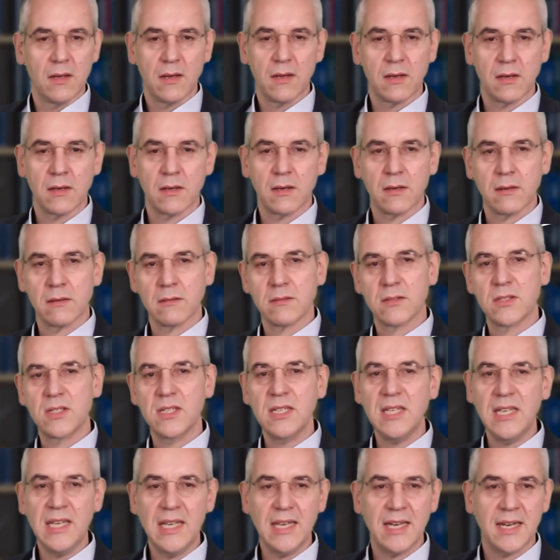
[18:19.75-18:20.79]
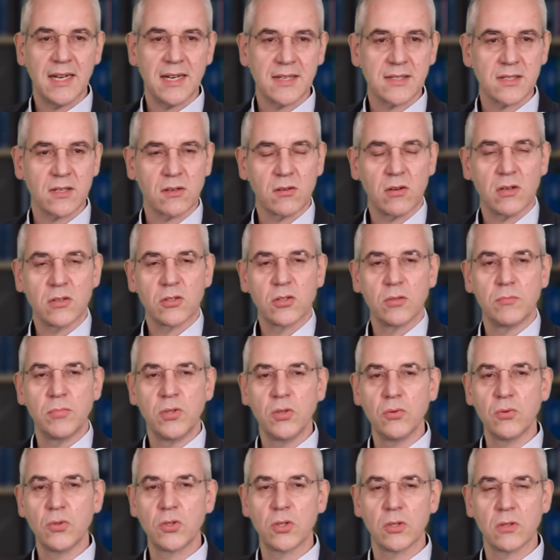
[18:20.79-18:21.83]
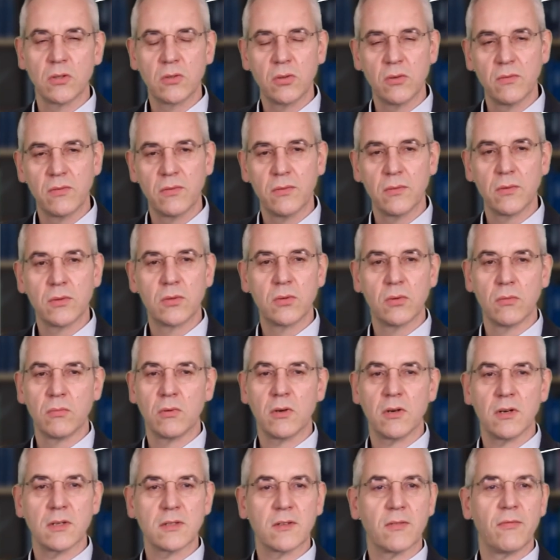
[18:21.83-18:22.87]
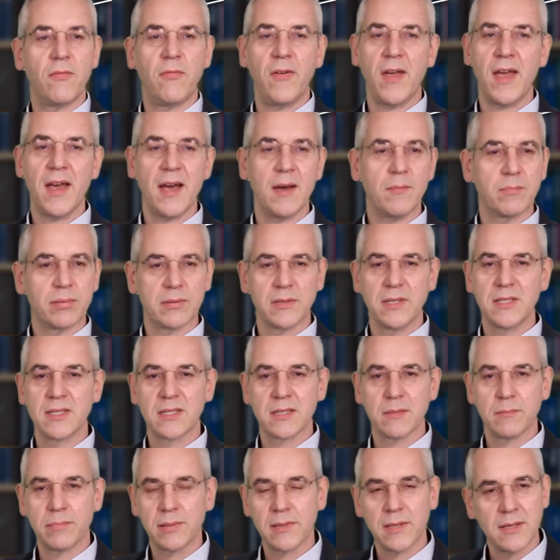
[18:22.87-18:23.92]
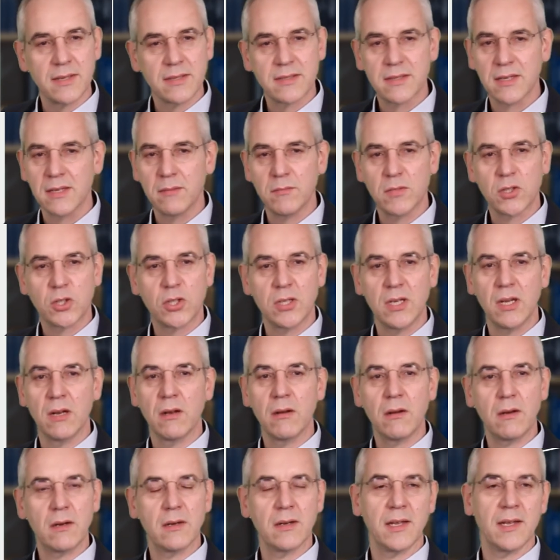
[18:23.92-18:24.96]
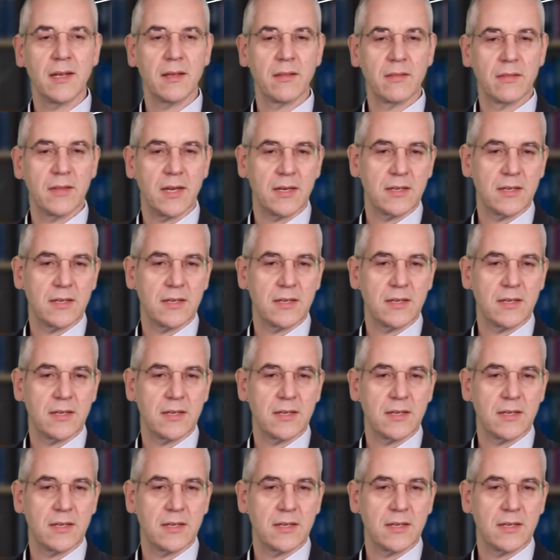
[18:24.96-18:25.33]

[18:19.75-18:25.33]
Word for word: uh, see as a contribution to, toward fair principles in machine learning.